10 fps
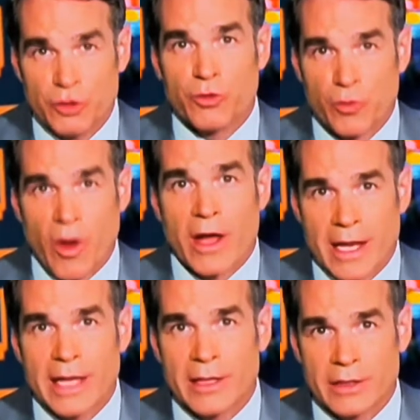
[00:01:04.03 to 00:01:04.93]
run
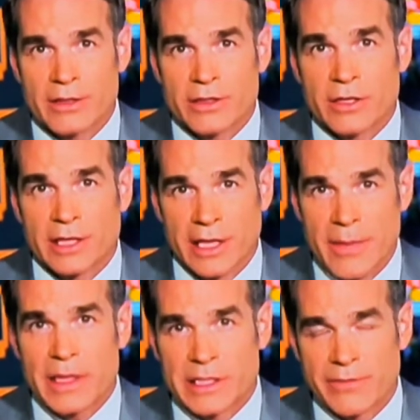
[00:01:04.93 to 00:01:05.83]
into the limits
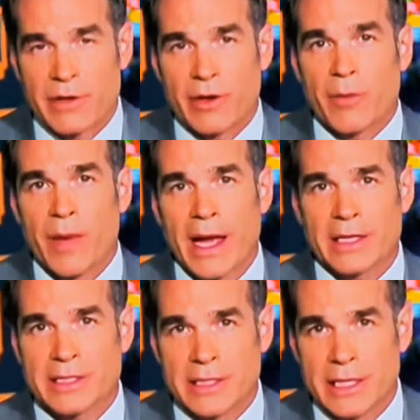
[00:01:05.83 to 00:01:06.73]
of their
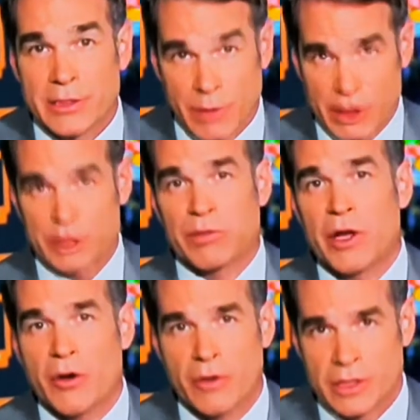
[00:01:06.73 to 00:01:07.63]
capacity to explode,
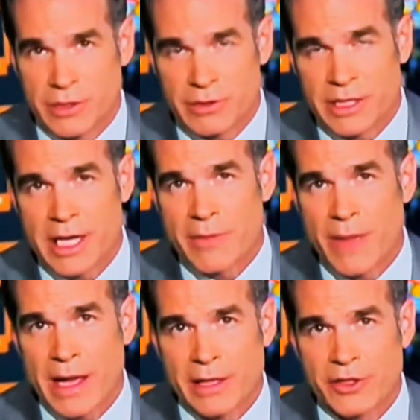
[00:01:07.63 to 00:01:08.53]
as you say, the
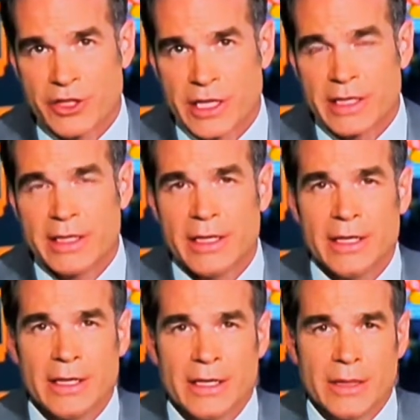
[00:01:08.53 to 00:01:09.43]
balance sheet
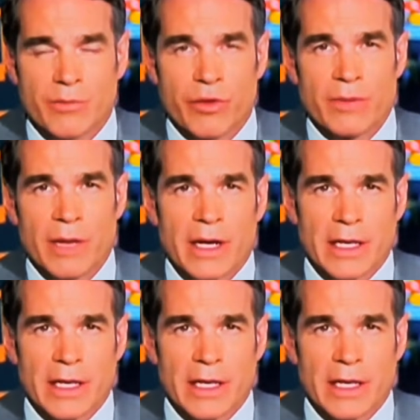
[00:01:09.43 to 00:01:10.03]
and print money?